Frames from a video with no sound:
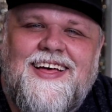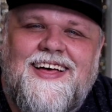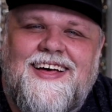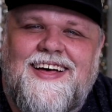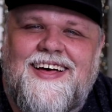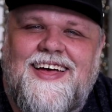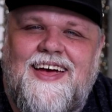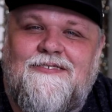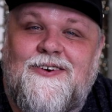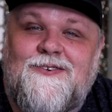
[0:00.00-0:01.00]

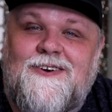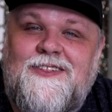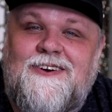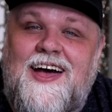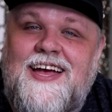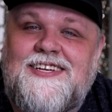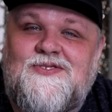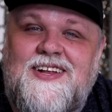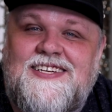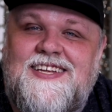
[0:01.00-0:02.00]
everyone rolled their eyes
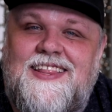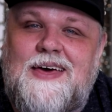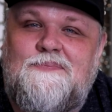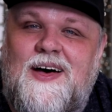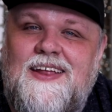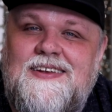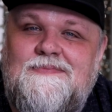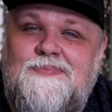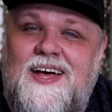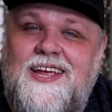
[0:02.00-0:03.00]
when I said that
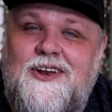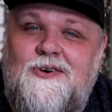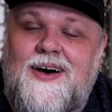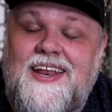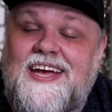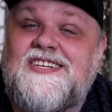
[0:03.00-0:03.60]
pun, but you know what?